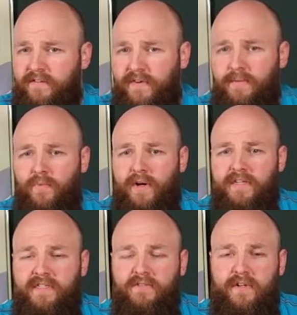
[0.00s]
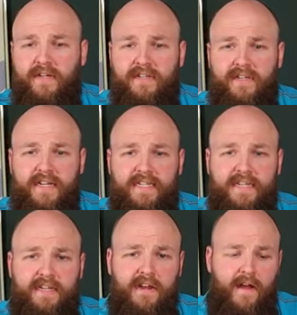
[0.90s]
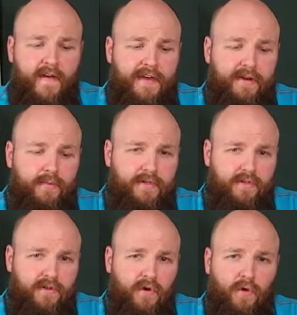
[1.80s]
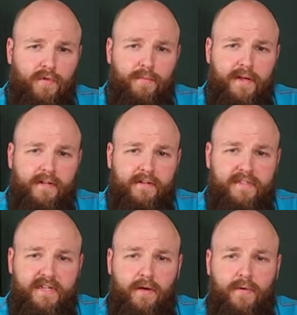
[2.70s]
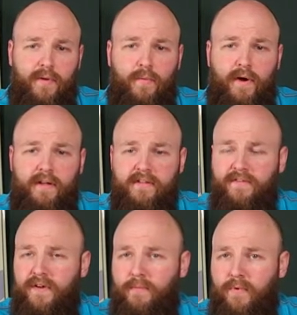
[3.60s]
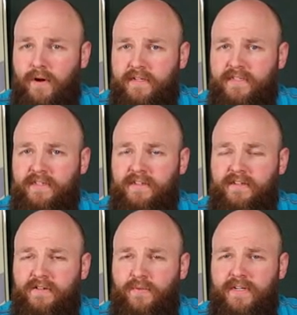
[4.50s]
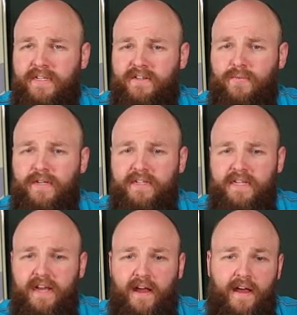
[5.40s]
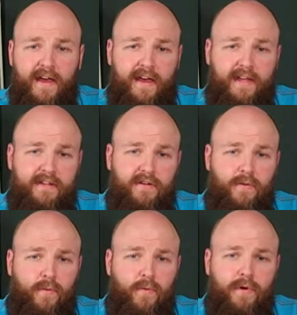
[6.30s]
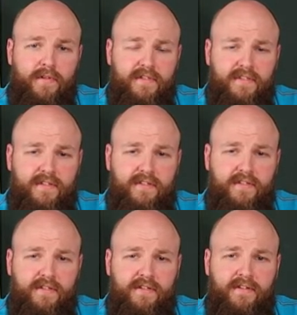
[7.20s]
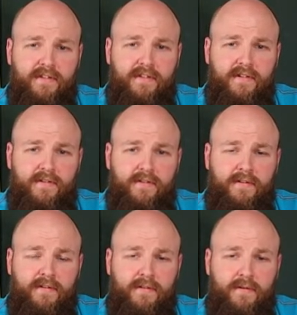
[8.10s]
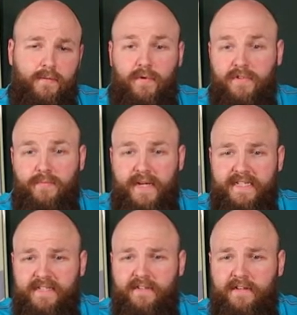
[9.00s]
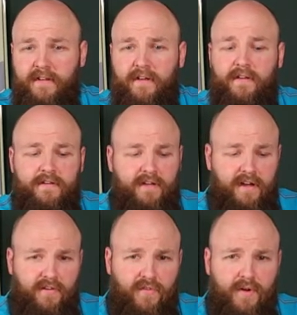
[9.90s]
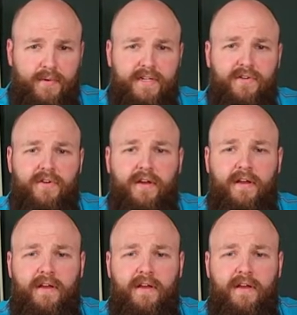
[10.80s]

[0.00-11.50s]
Framboise 2019. It won the gold medal Sour and Wild Framboise 2020 and the World's World's Best, the country winner,